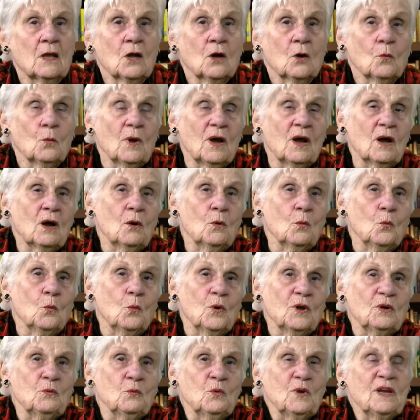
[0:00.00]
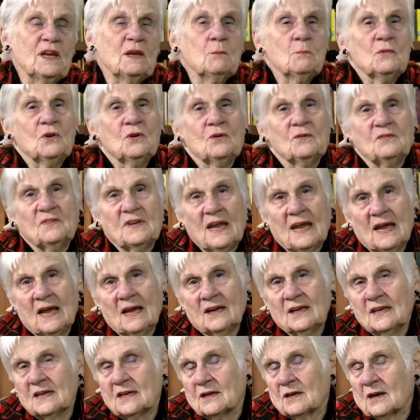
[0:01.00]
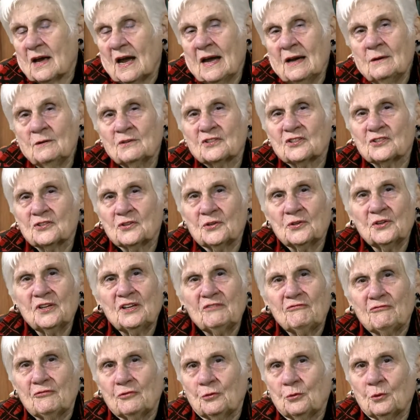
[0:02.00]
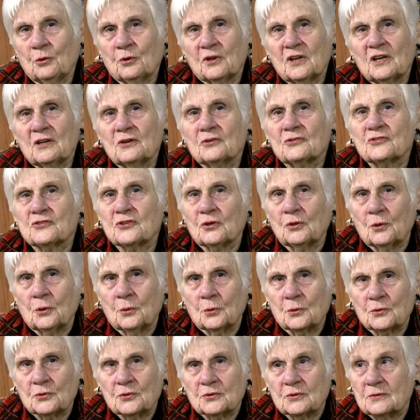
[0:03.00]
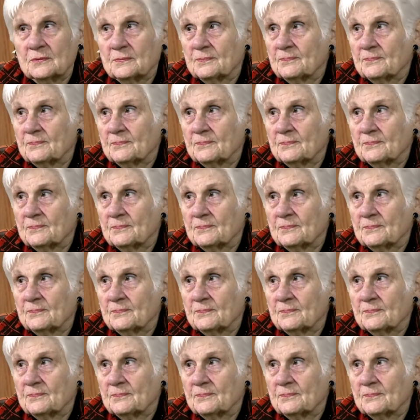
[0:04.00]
Well, when we moved out here, I was 34 years old.